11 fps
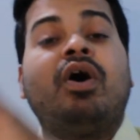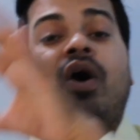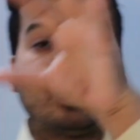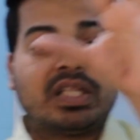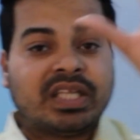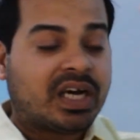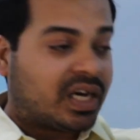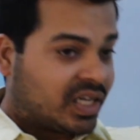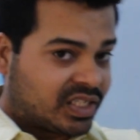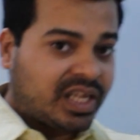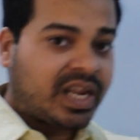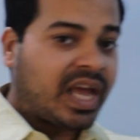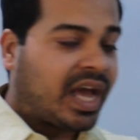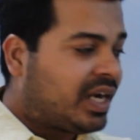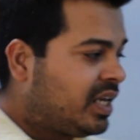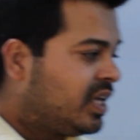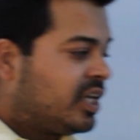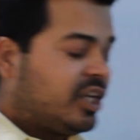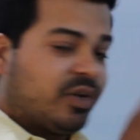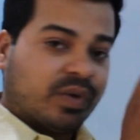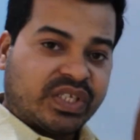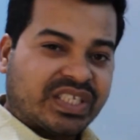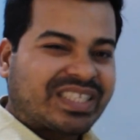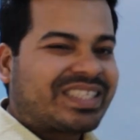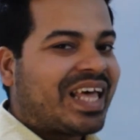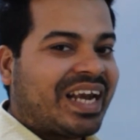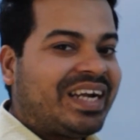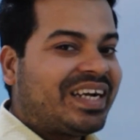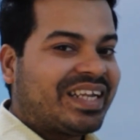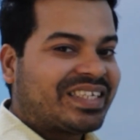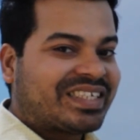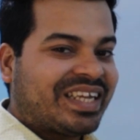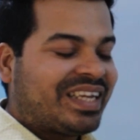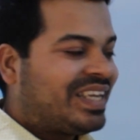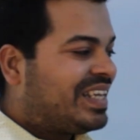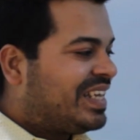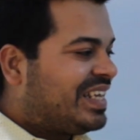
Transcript: On the other hand, your sanity testing